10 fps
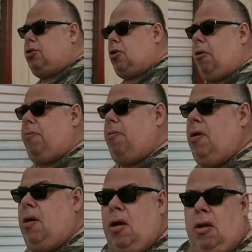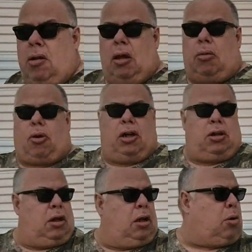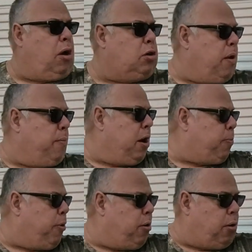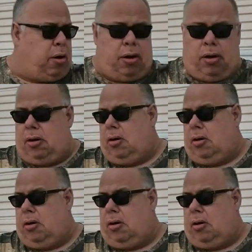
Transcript: sharp. They scratch my back pretty hard.